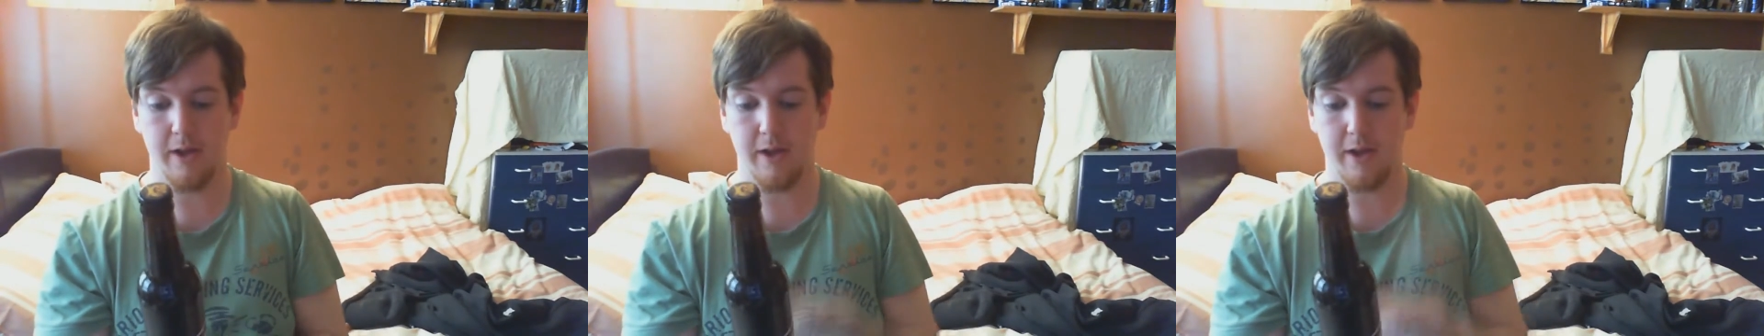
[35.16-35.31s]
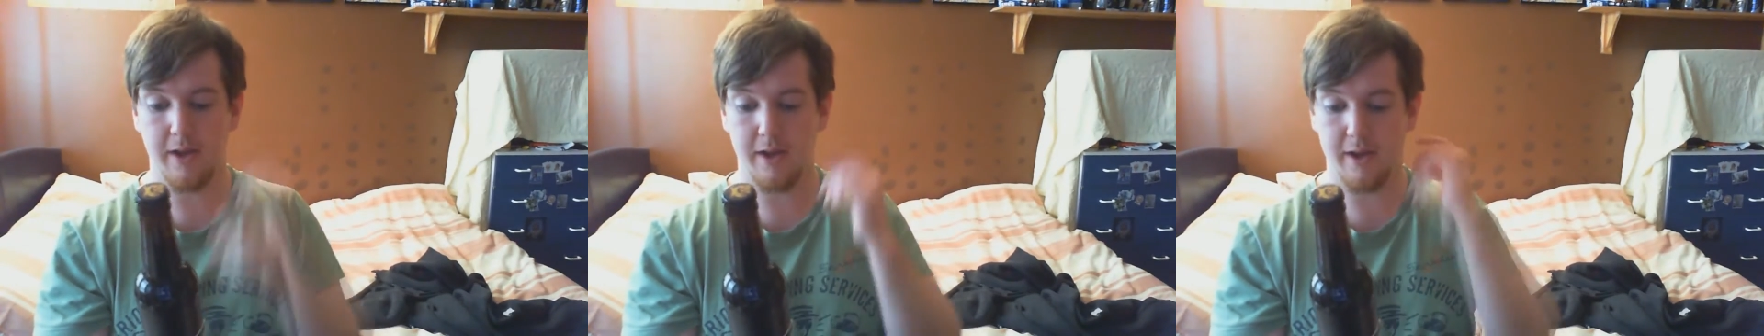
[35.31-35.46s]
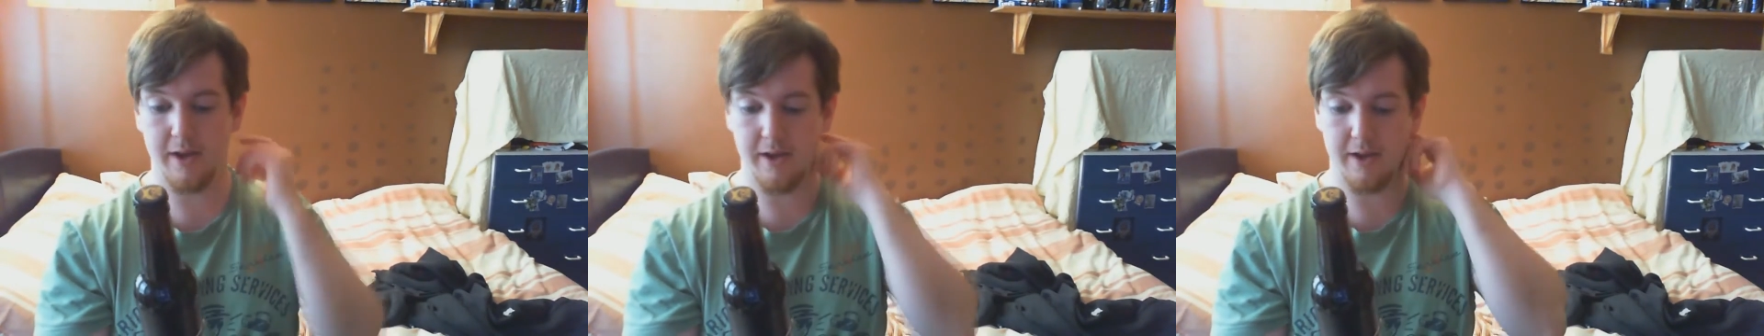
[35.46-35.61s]

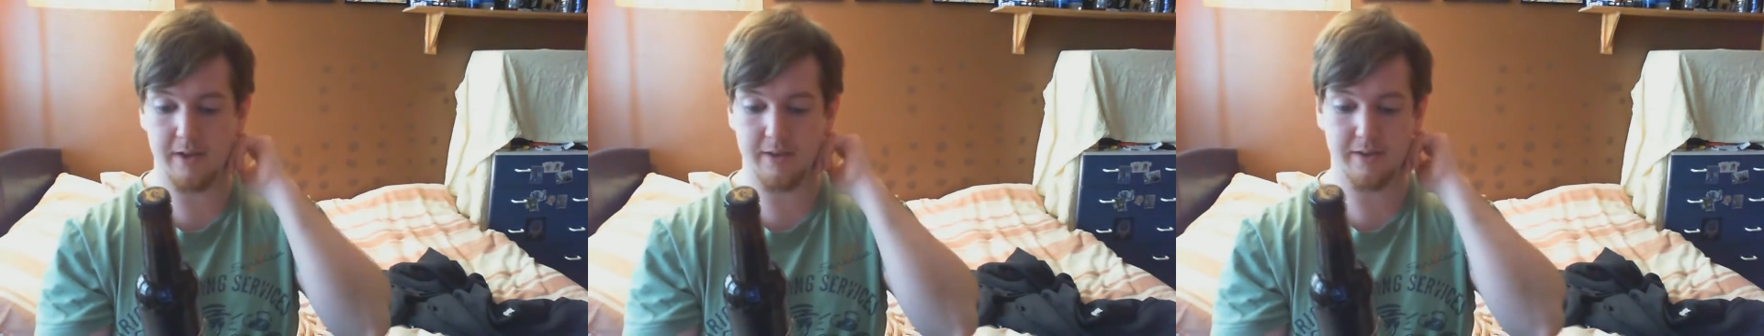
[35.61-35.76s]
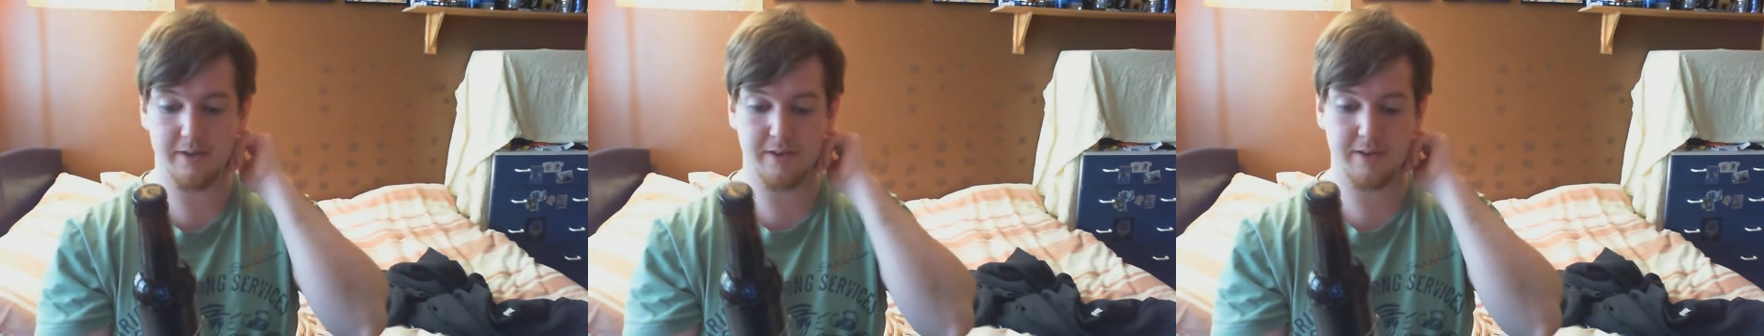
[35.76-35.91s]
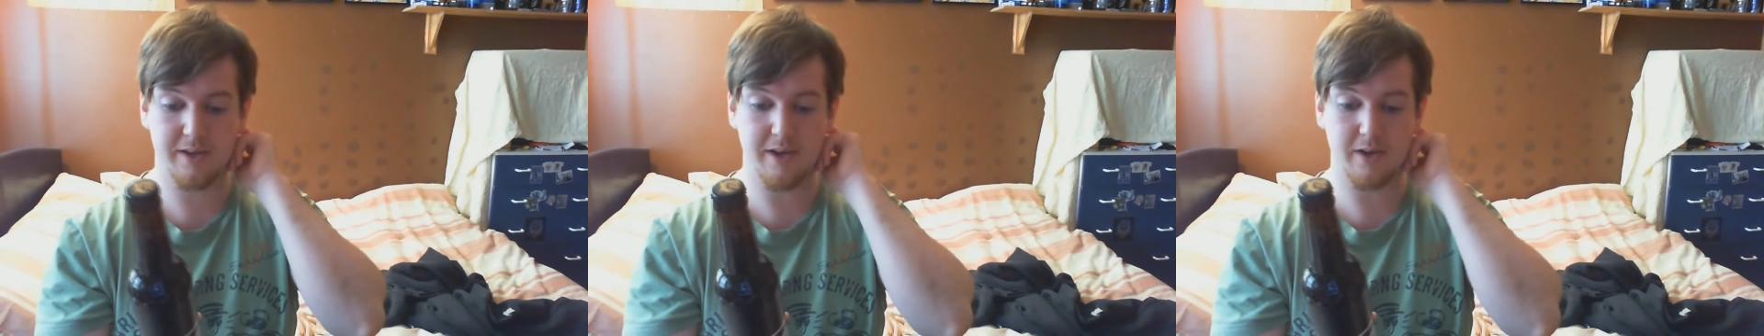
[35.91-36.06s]
To
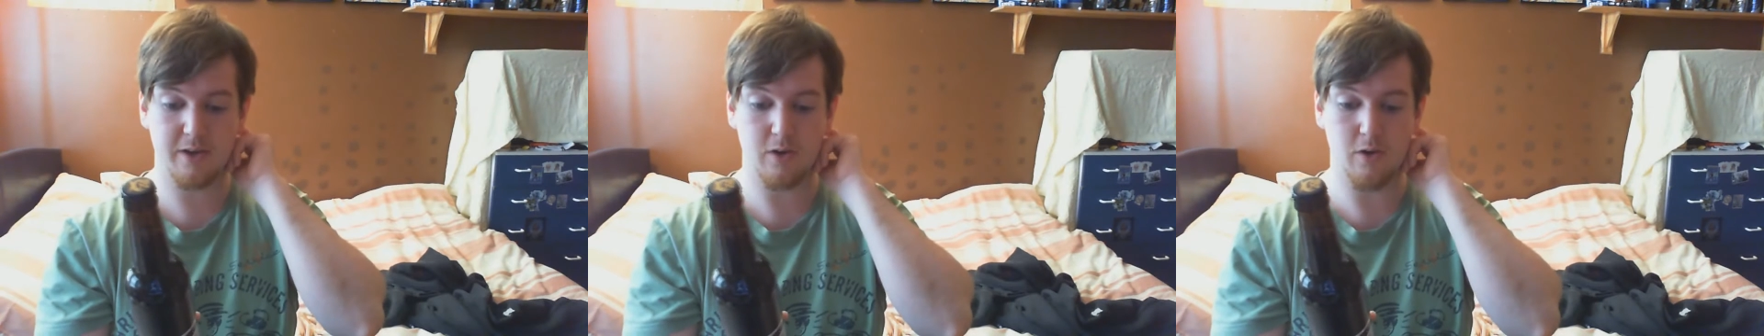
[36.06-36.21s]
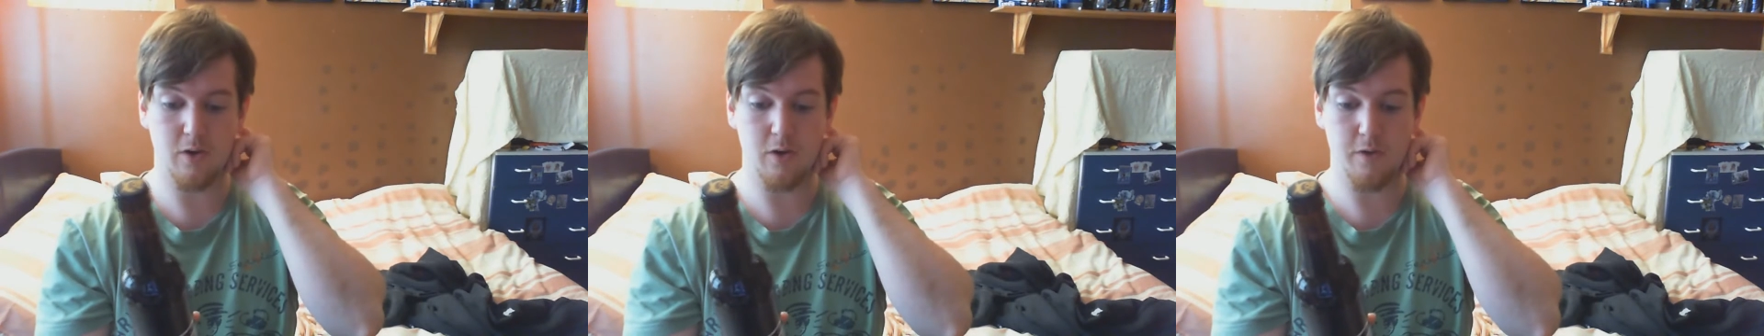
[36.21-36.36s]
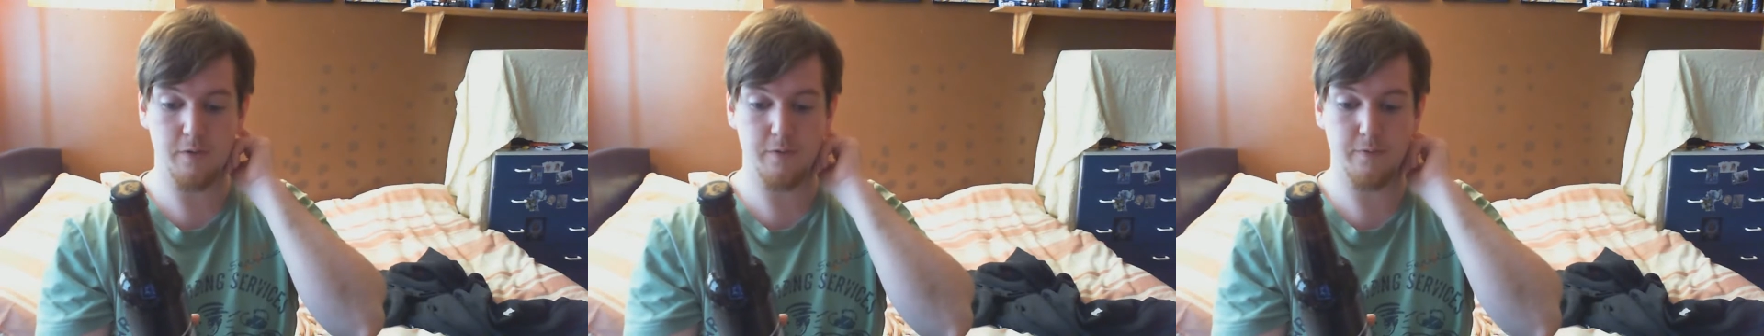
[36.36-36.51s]
kick it
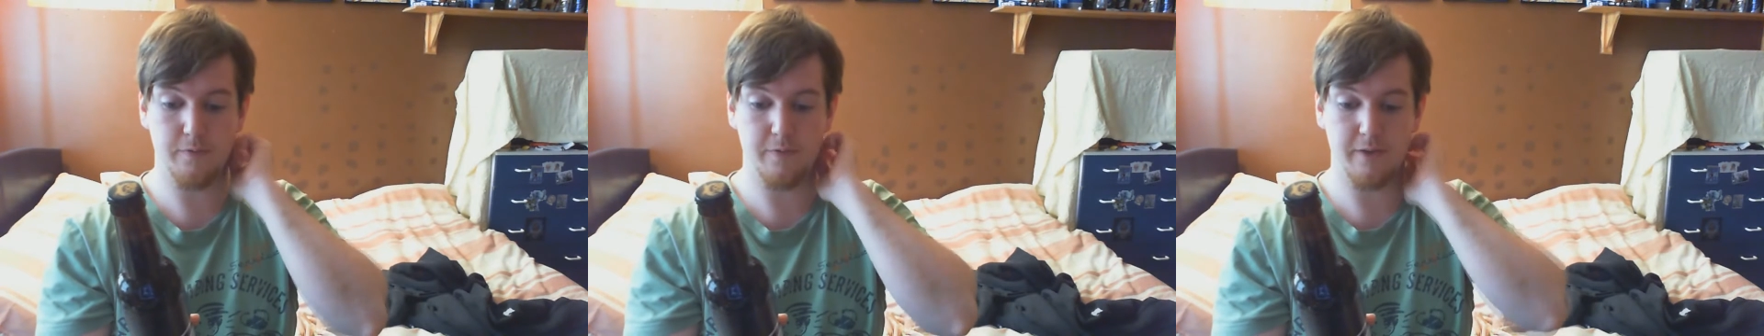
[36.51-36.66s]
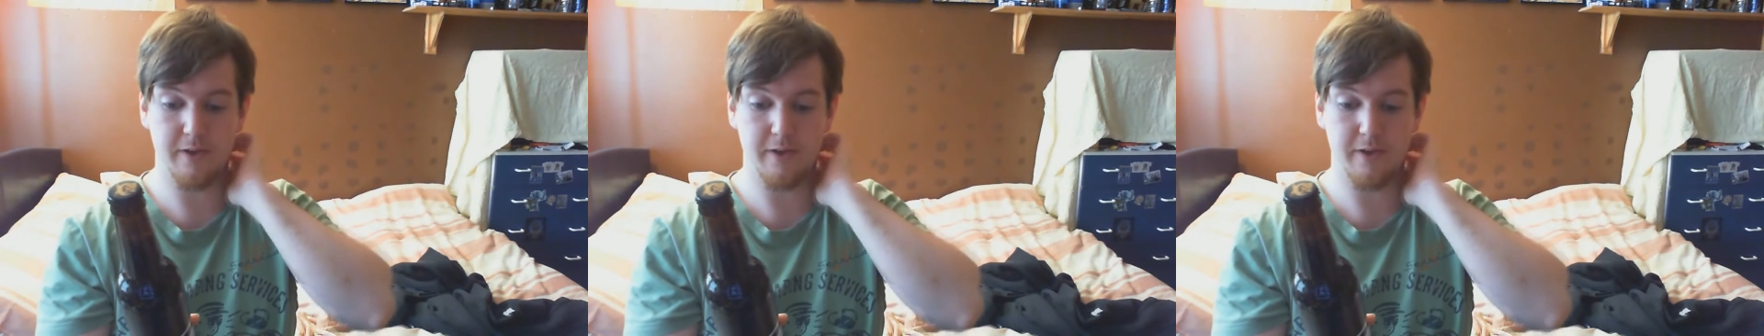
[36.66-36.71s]
off,